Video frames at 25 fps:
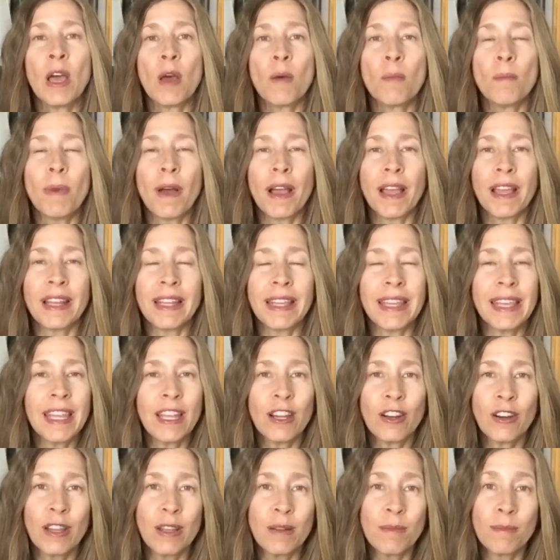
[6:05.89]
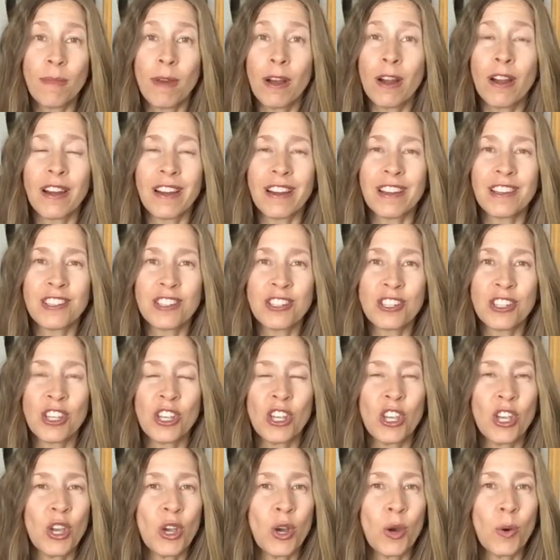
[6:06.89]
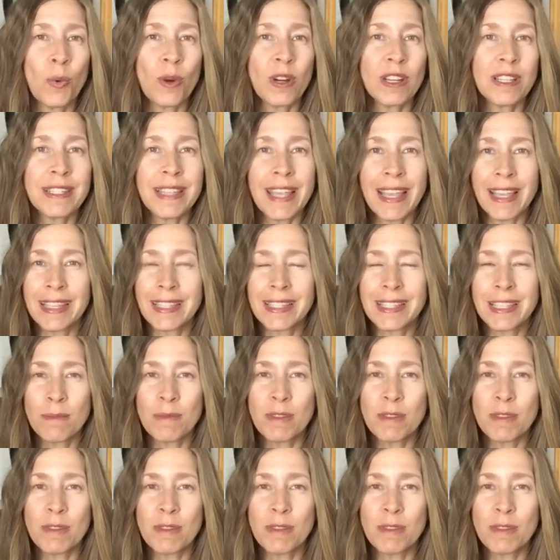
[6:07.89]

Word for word: But here in March, we're dancing